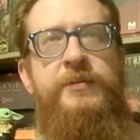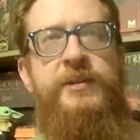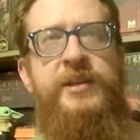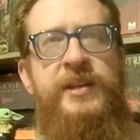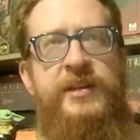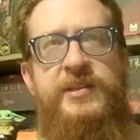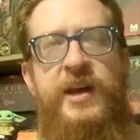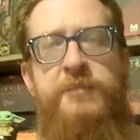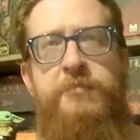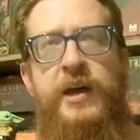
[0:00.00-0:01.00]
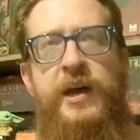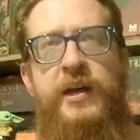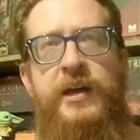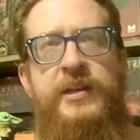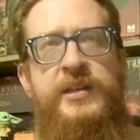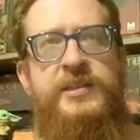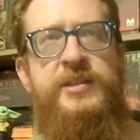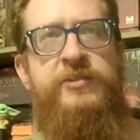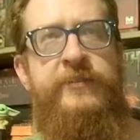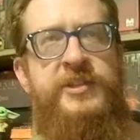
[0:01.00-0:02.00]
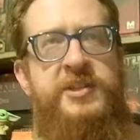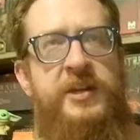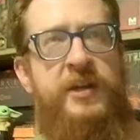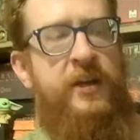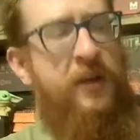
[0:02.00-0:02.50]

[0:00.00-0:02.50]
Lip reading: getting taught by Ignacy Trzewiczek,